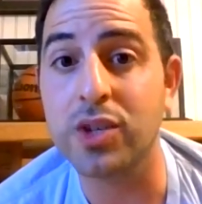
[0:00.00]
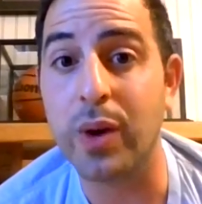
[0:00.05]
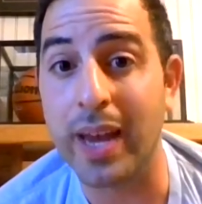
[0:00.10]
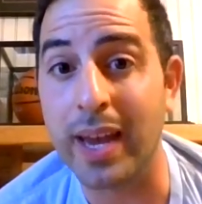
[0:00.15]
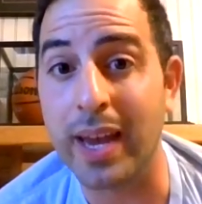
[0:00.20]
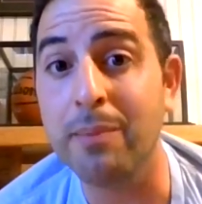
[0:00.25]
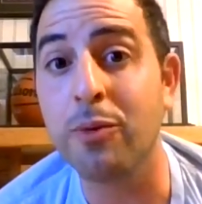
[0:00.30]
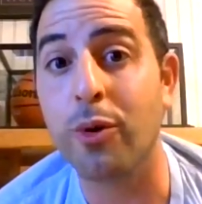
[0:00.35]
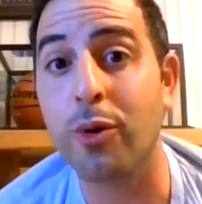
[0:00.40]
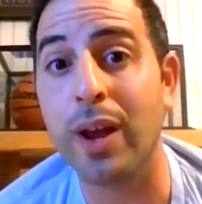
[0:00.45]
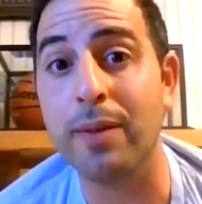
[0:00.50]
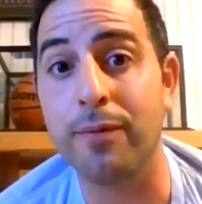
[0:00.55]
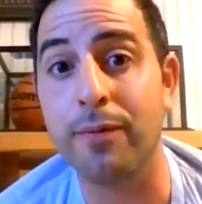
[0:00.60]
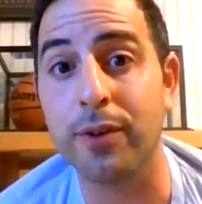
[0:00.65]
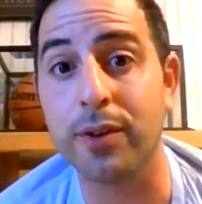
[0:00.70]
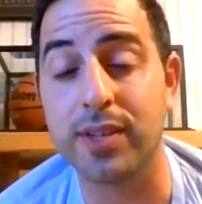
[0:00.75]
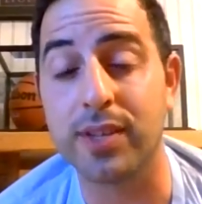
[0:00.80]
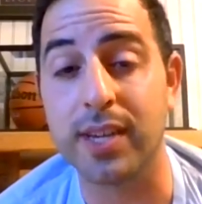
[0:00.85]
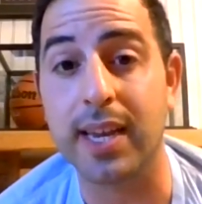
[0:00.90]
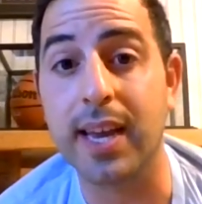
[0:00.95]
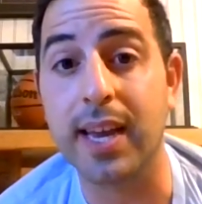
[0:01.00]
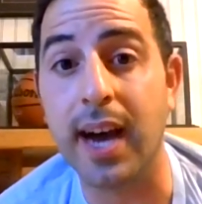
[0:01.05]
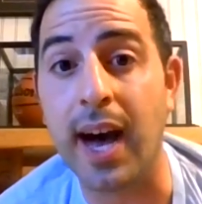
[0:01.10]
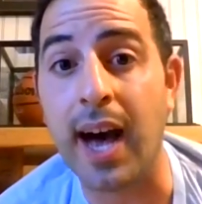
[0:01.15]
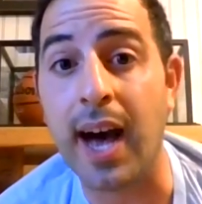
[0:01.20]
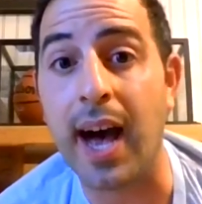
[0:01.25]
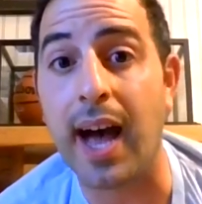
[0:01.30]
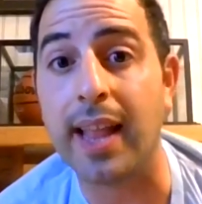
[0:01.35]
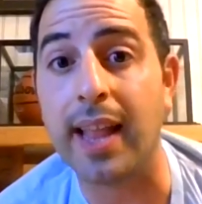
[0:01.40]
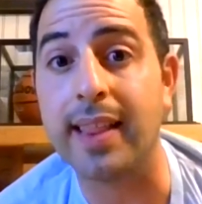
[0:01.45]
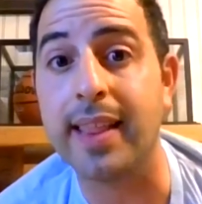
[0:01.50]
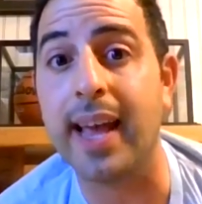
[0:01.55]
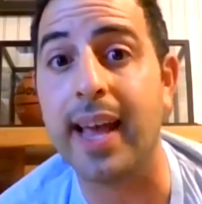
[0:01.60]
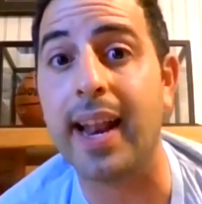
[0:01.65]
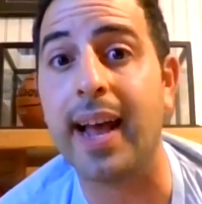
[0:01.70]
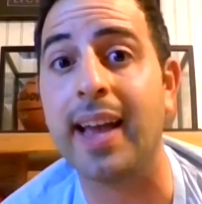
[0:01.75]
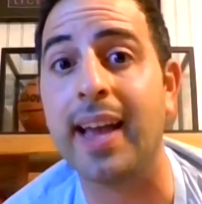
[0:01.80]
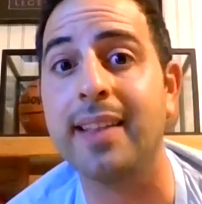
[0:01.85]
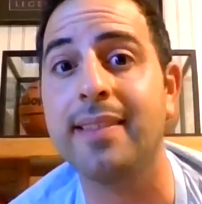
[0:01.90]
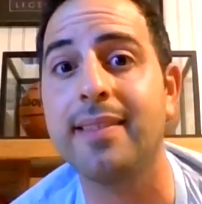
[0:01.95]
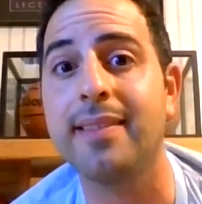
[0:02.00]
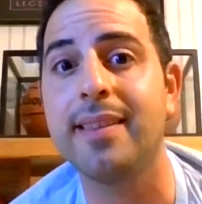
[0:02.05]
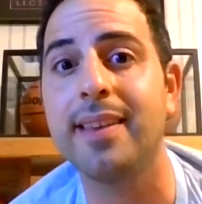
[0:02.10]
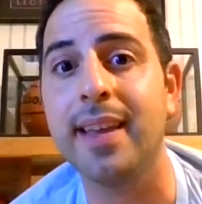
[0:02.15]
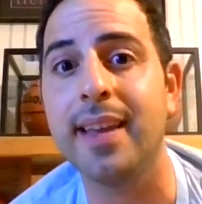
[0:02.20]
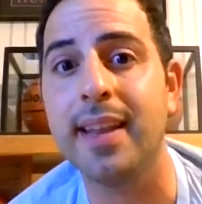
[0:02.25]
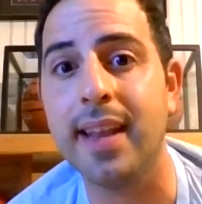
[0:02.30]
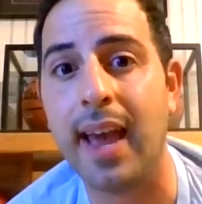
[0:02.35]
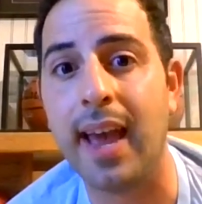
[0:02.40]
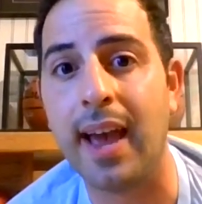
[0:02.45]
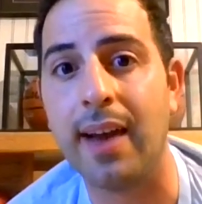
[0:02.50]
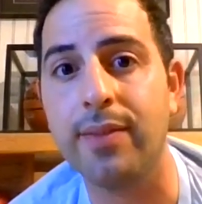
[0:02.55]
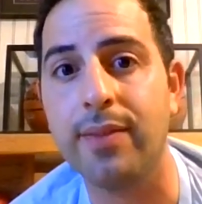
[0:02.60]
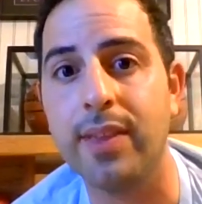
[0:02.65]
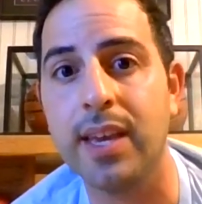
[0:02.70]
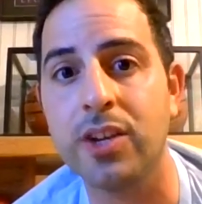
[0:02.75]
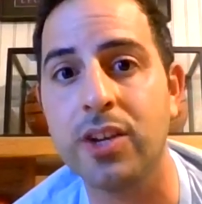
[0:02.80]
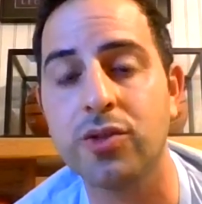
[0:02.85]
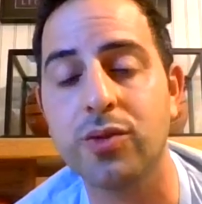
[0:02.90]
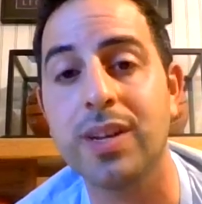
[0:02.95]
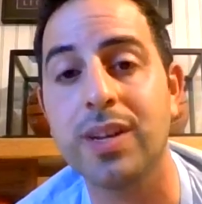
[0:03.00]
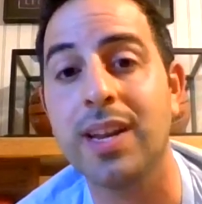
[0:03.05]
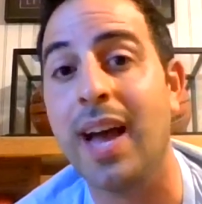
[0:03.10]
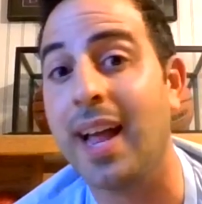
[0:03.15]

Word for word: So I am grateful to God that I did have the injury.